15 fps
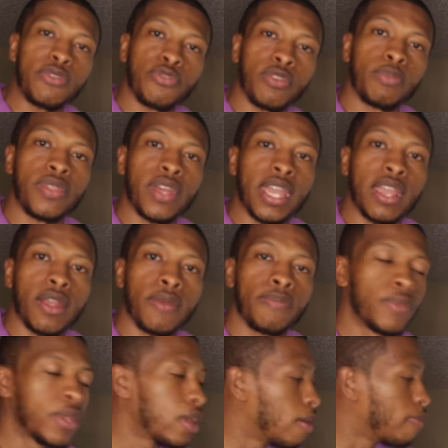from there.
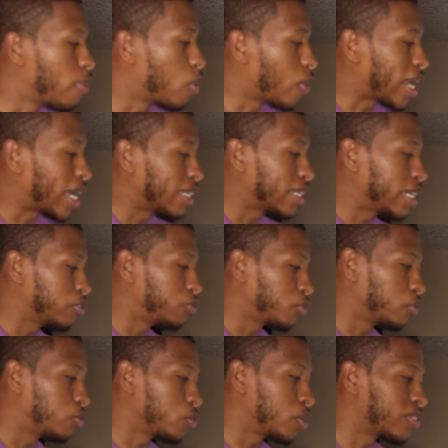But what I need you to
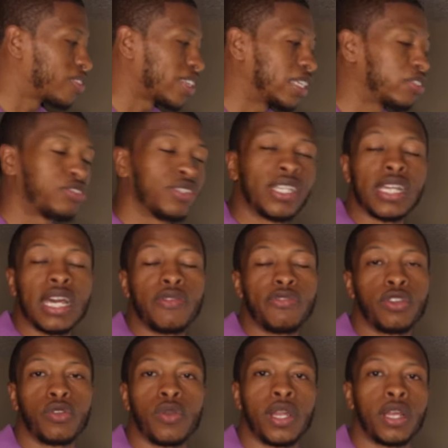do is I need you to get out of
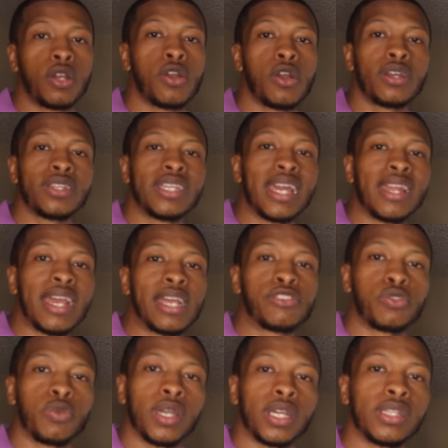your credit card debt as
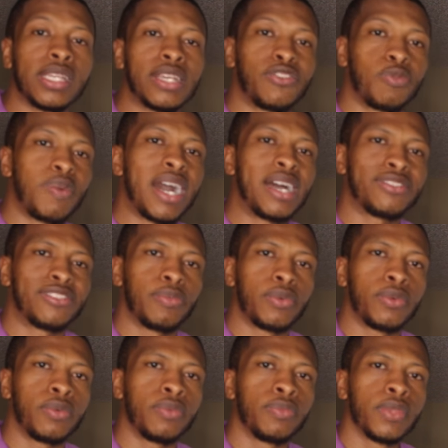quickly as
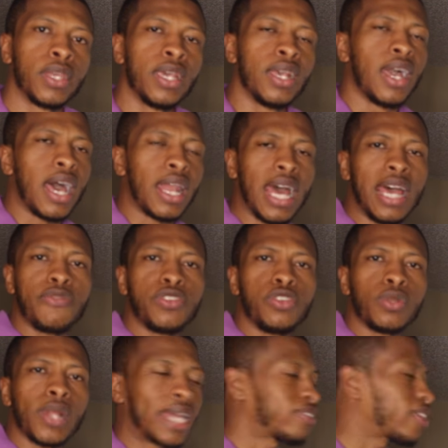possible. A lot of
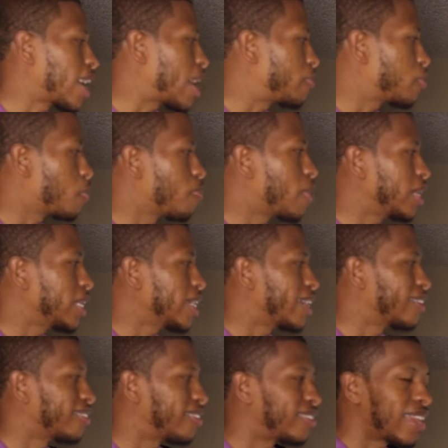you like to have your money
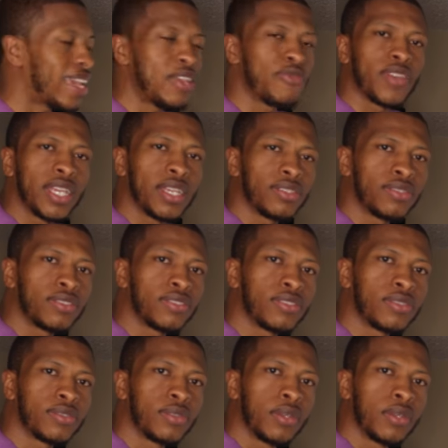in savings,